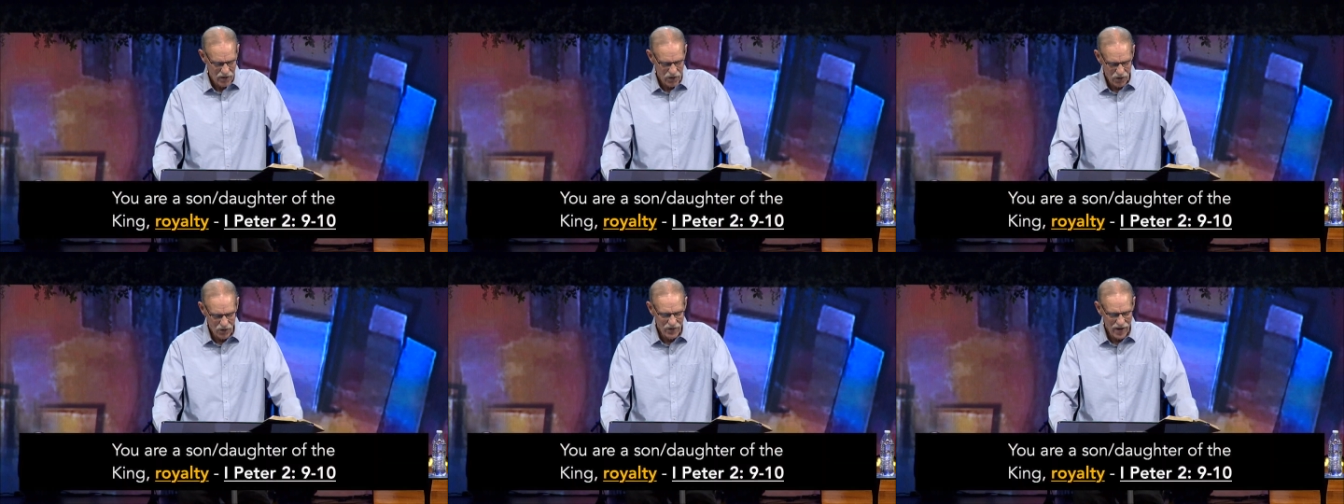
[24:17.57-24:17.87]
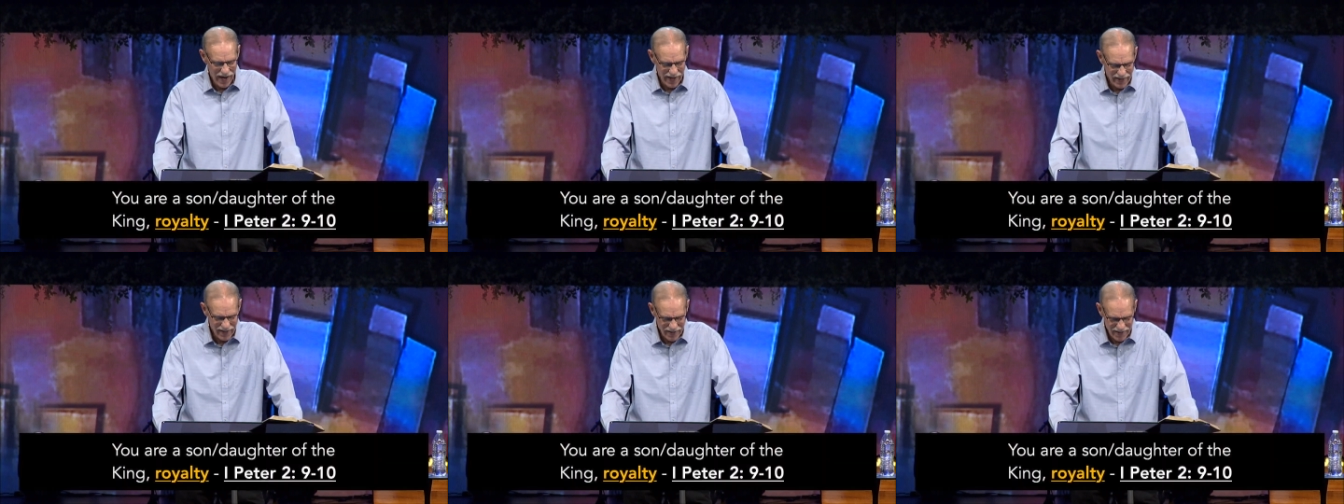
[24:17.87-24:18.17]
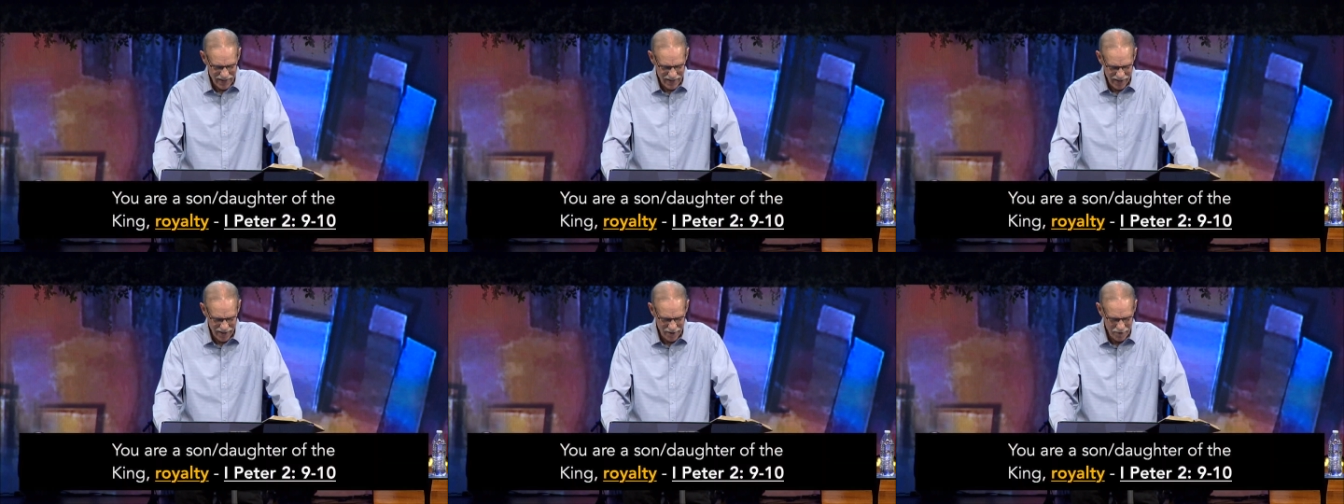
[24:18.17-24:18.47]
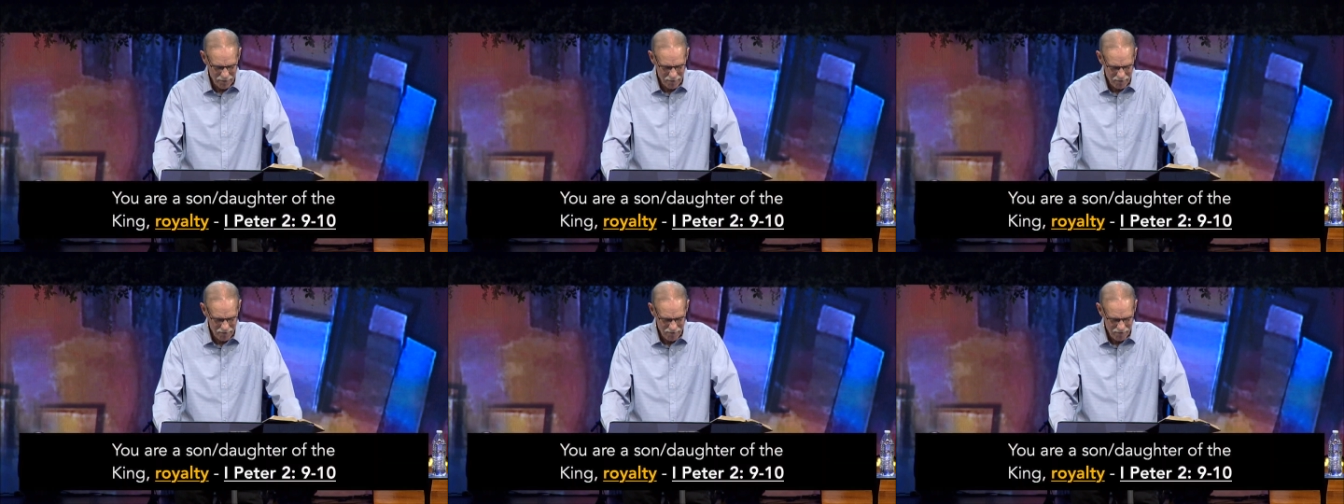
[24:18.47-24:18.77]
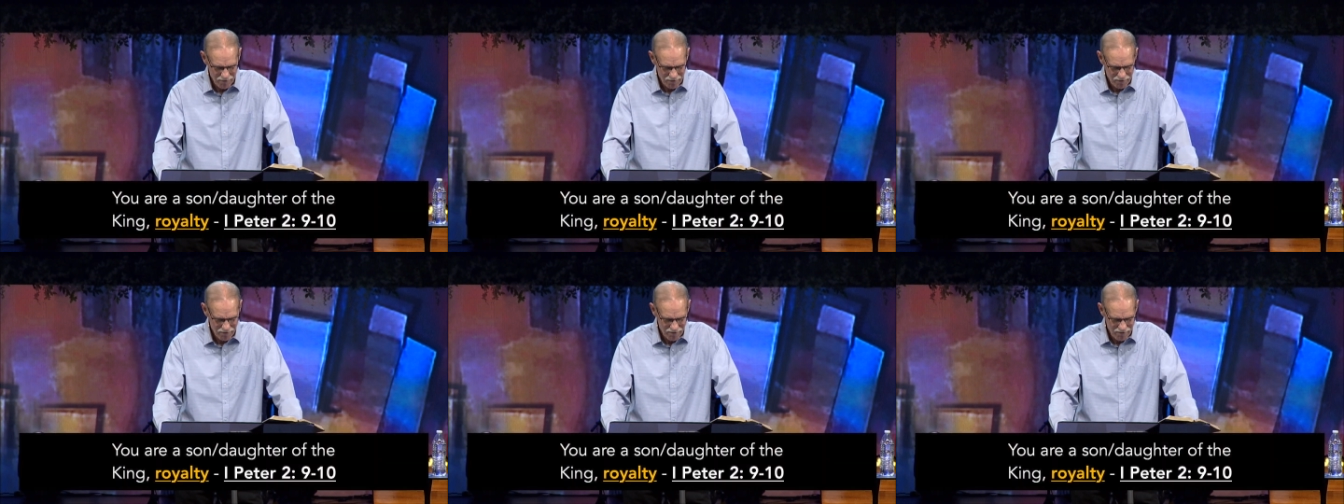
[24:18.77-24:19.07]
2 9 and 10.
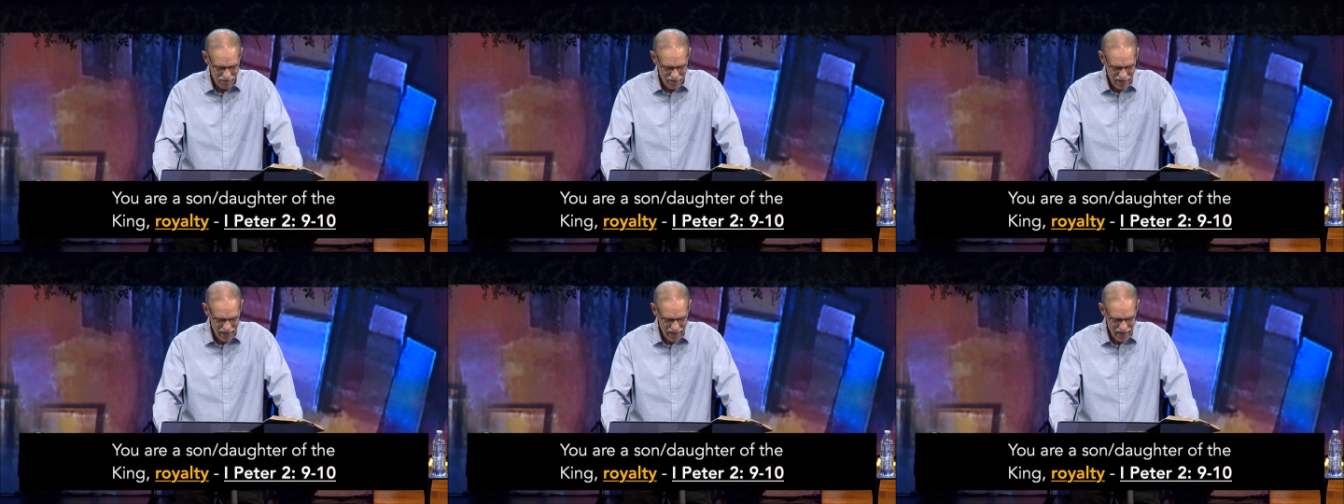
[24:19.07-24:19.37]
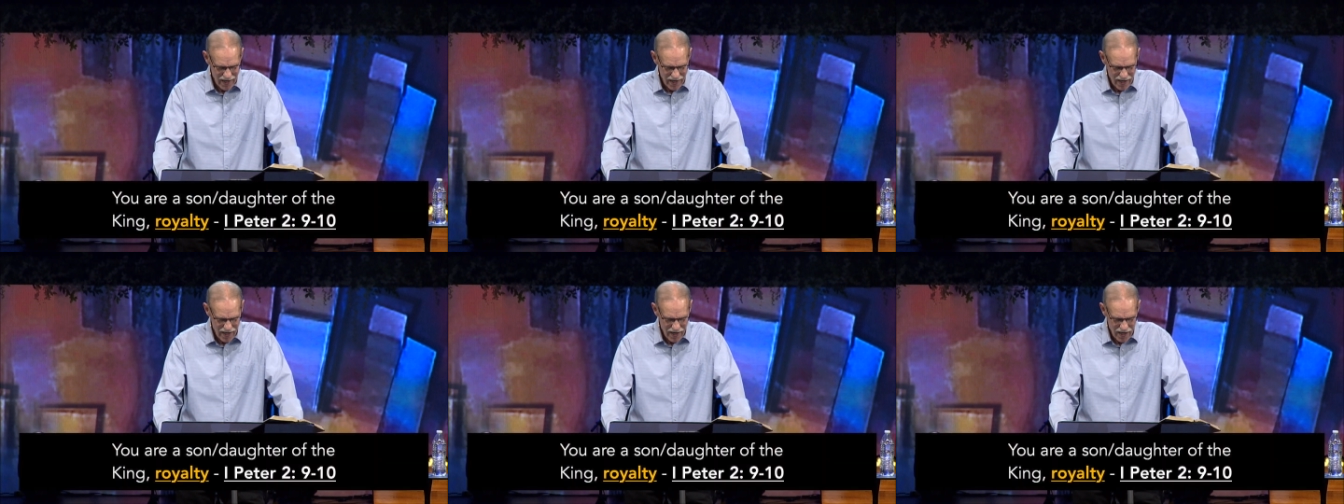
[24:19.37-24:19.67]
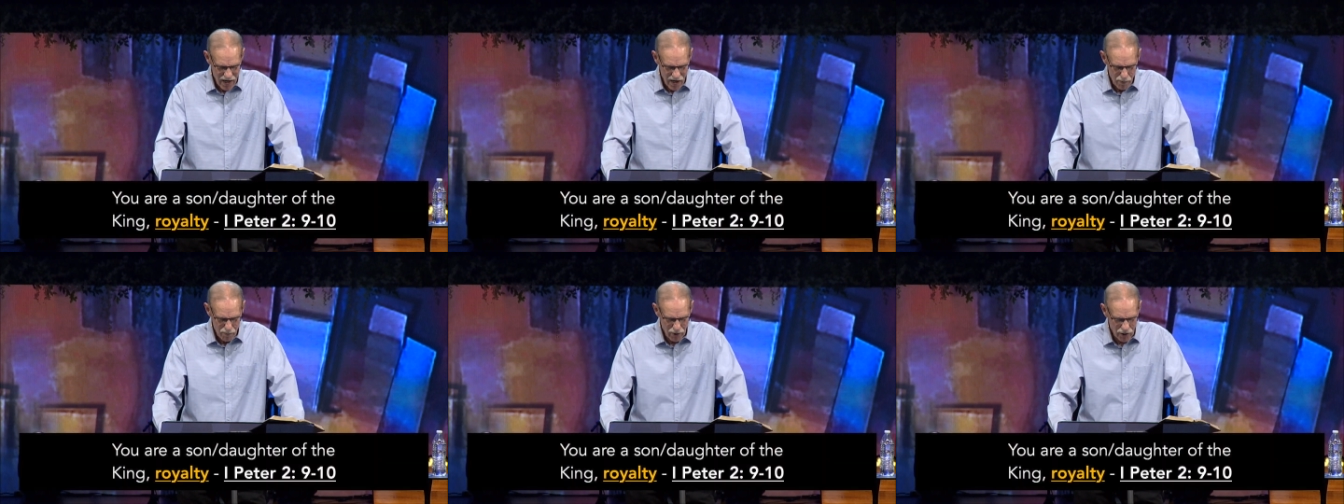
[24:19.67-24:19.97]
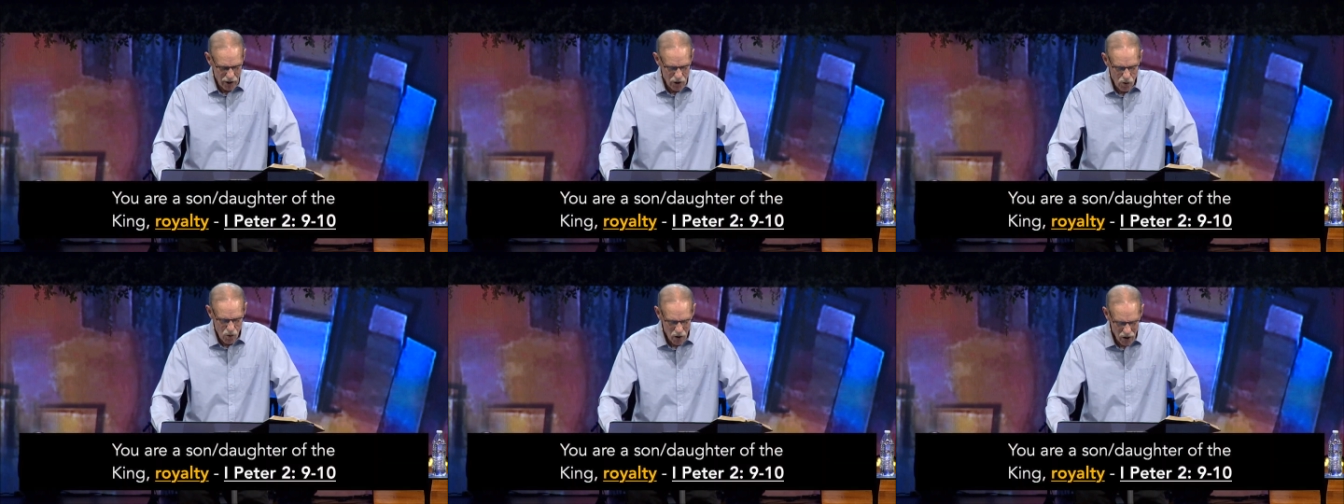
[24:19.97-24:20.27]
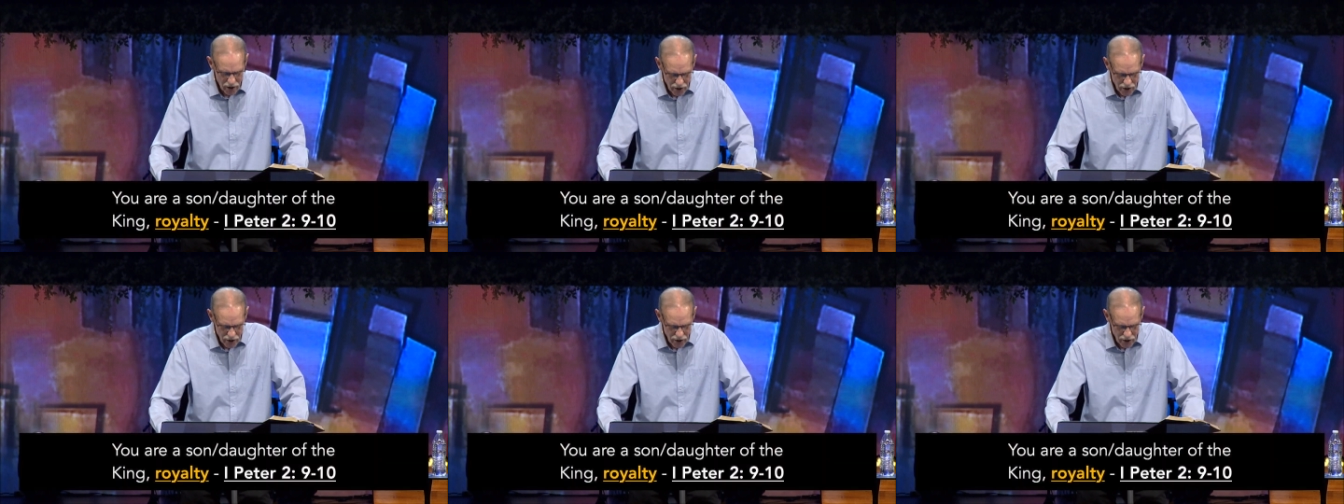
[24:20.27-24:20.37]
But you